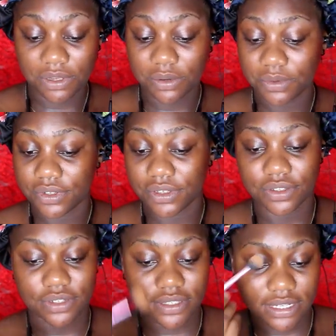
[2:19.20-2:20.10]
thing I'm gonna be doing
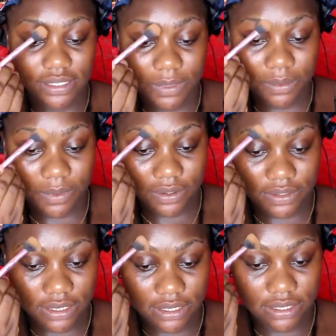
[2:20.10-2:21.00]
is just setting my brow
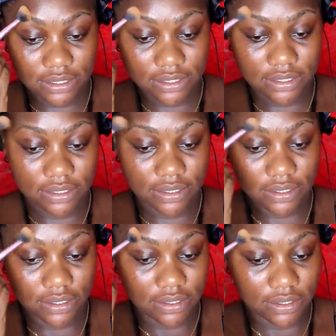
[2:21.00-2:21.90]
lines.
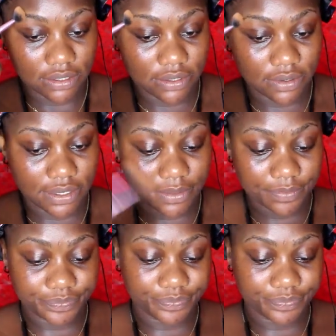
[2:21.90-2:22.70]
All right,